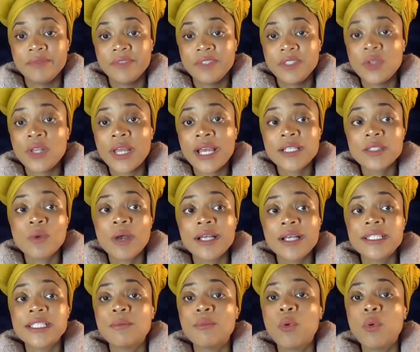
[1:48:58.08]
So that's why
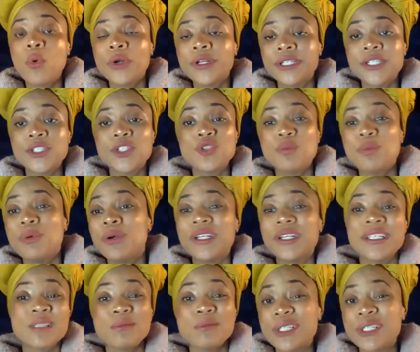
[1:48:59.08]
it's important that you put
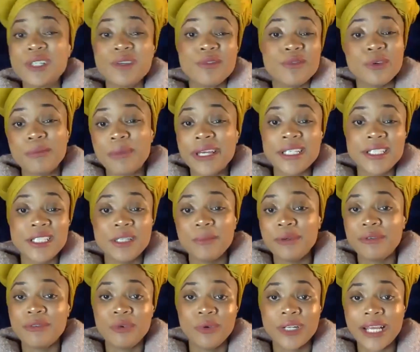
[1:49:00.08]
as much information
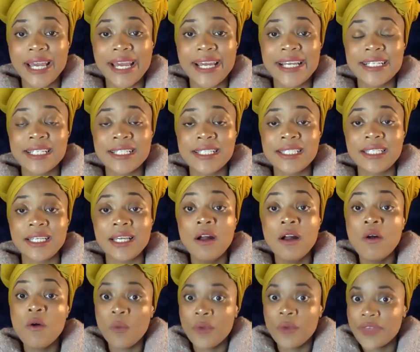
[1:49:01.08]
before the agency
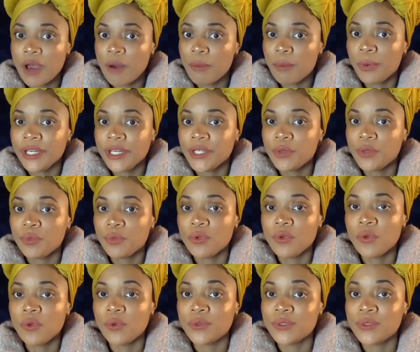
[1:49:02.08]
without breaking the
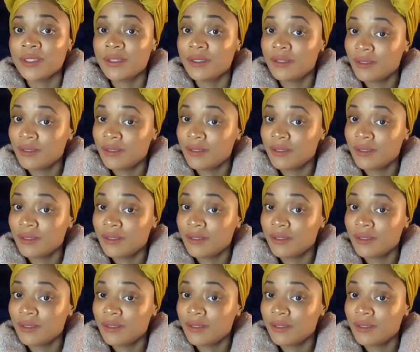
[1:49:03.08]
rules.